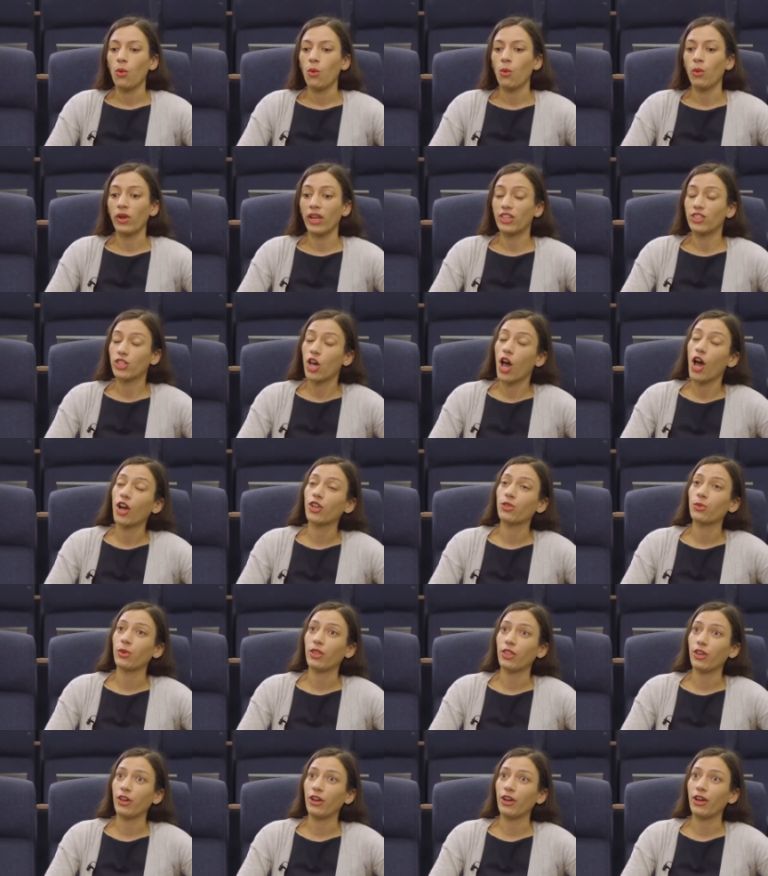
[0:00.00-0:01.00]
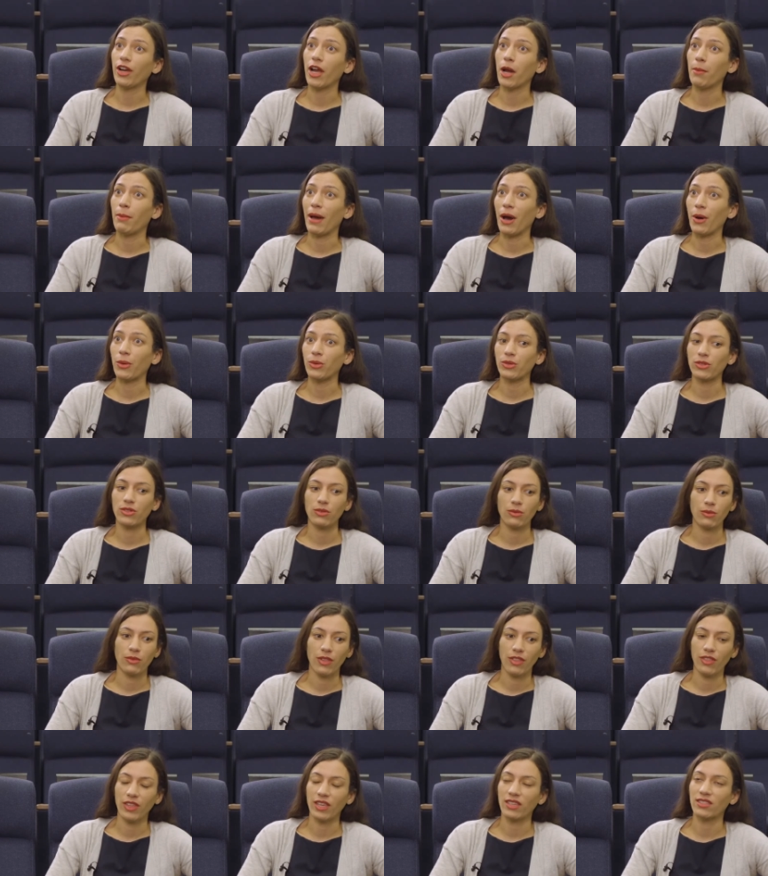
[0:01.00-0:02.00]
When I talked with her about
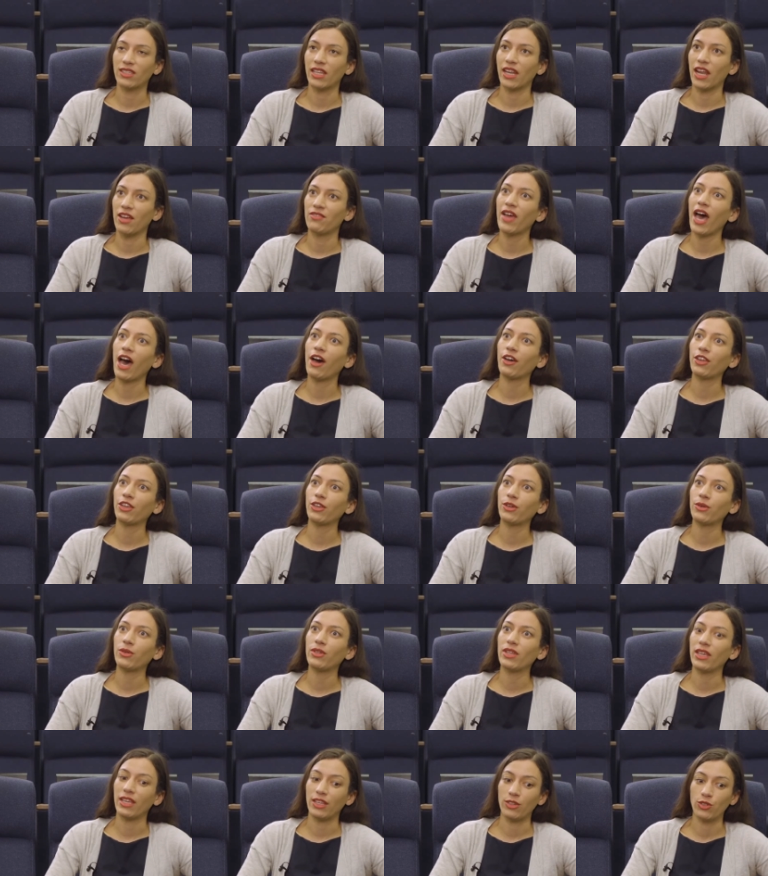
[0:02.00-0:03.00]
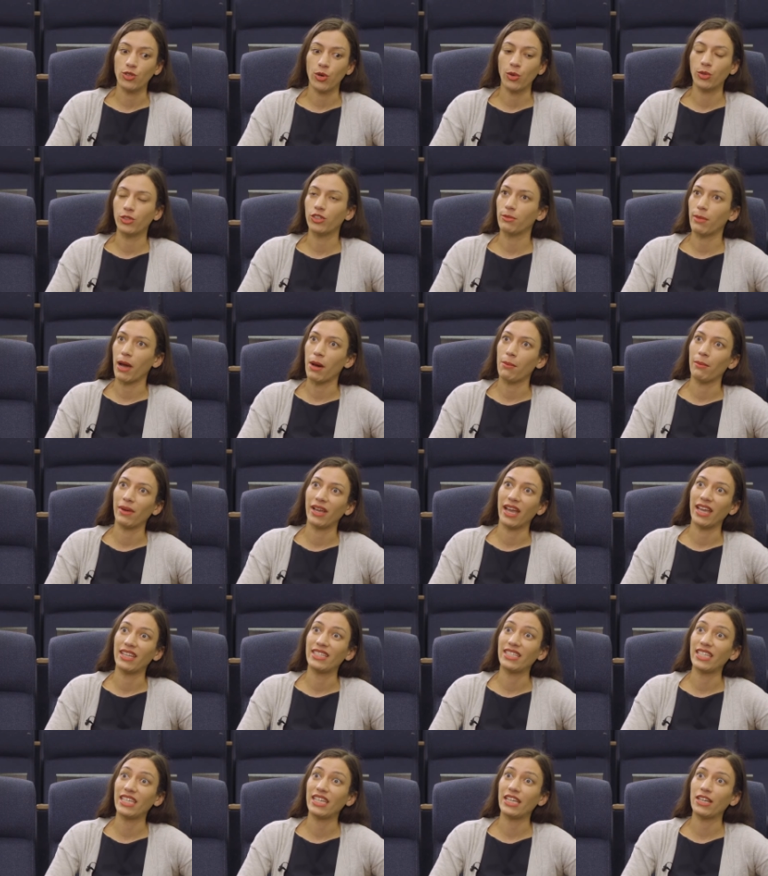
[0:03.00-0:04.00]
things that I valued and told her about my
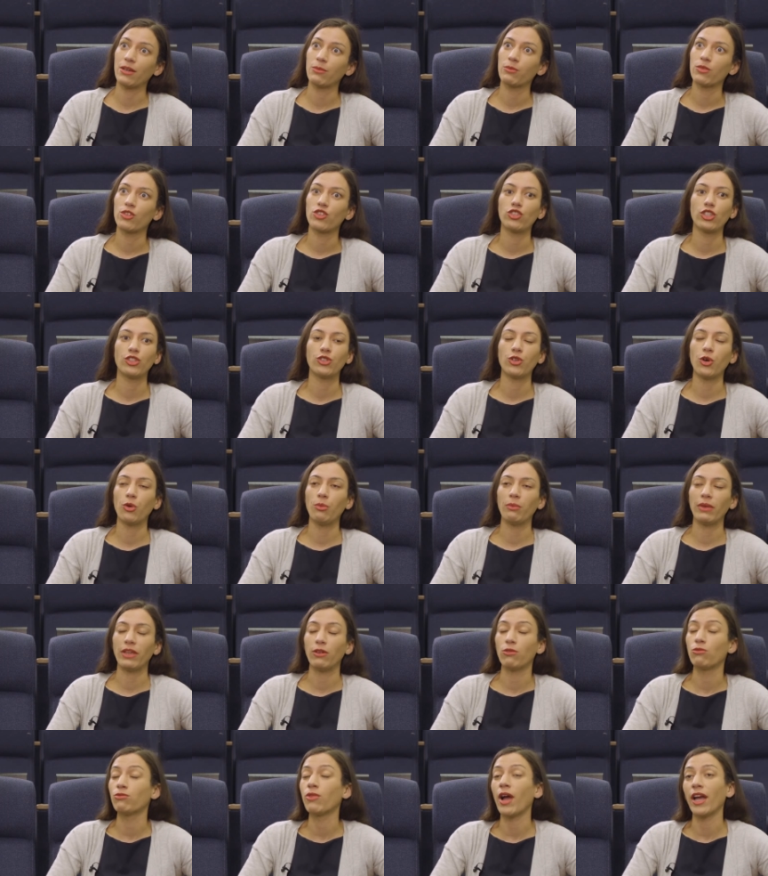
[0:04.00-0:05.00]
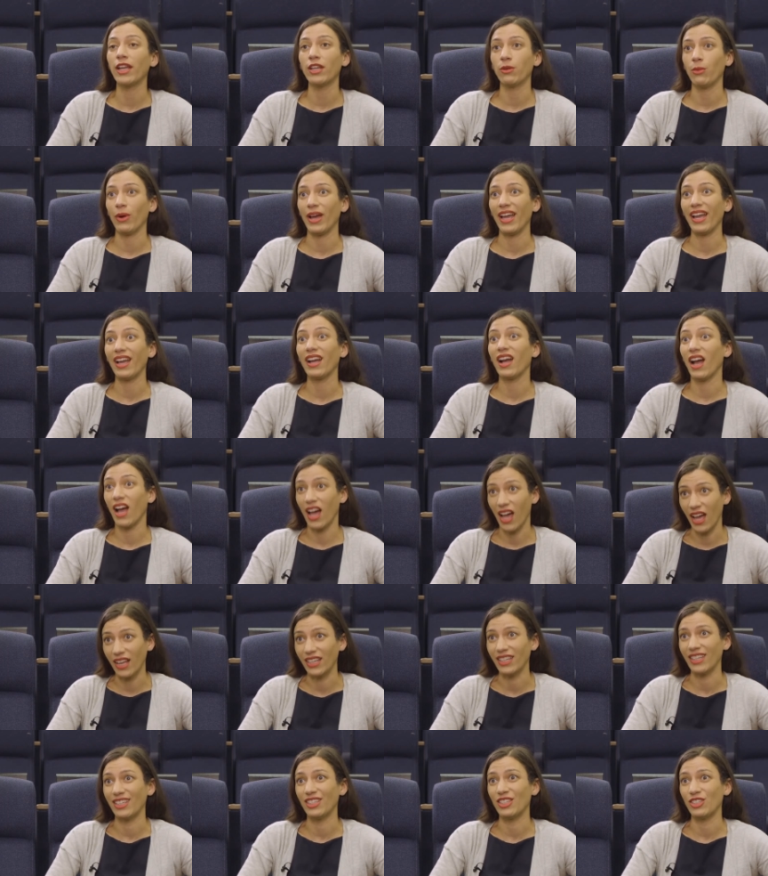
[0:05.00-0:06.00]
idea, she told me right away
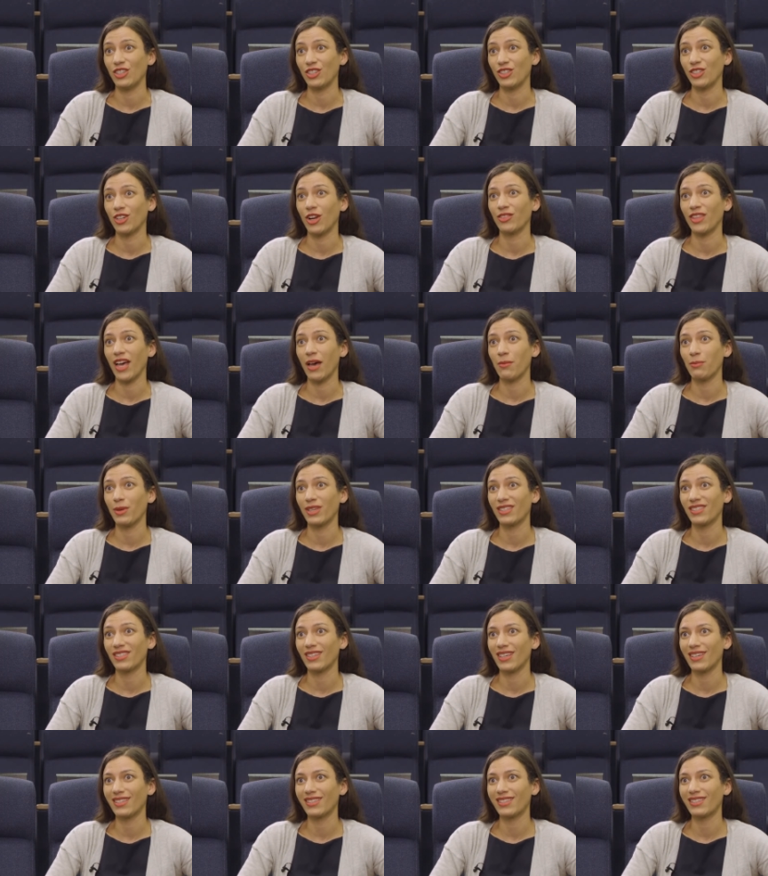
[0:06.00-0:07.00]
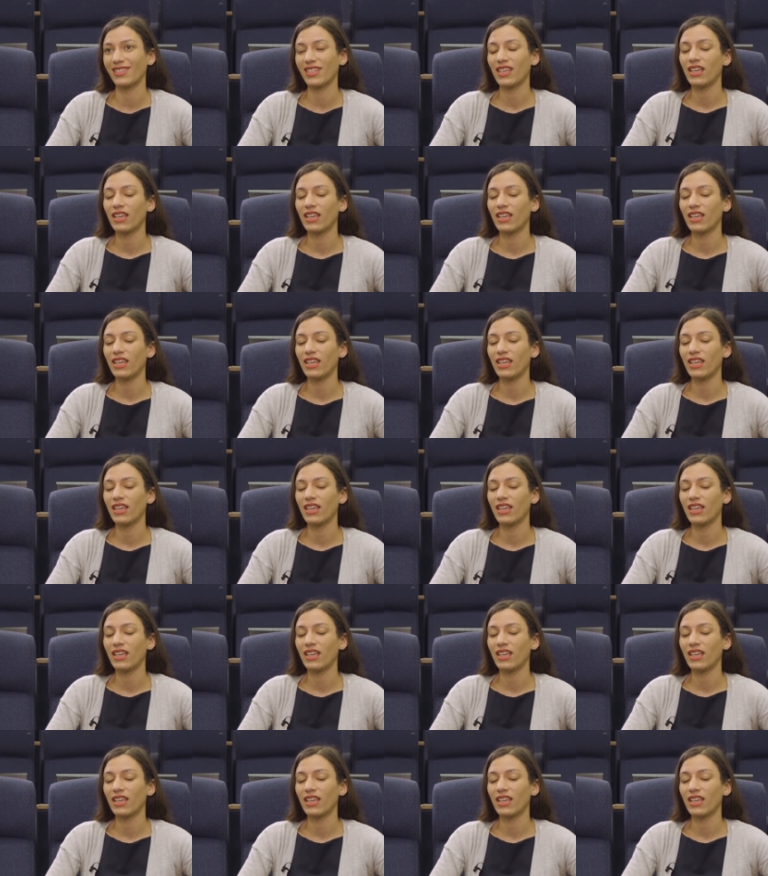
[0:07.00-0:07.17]
I needed to start that business.